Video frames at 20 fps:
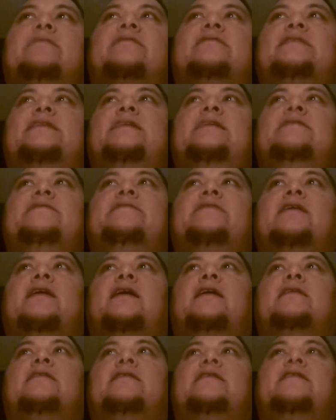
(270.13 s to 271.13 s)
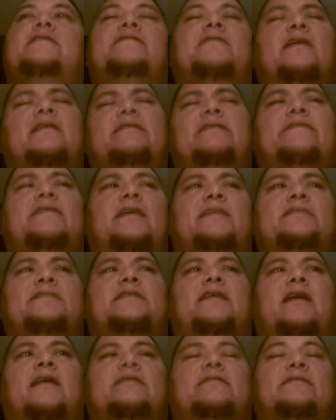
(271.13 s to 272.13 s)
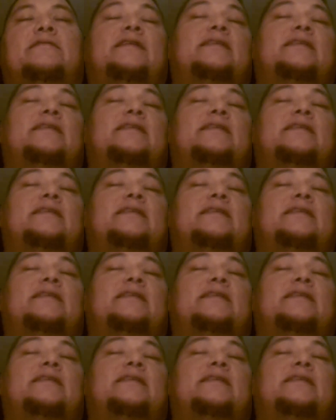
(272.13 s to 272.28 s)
to leave, and he finally finds a doctor.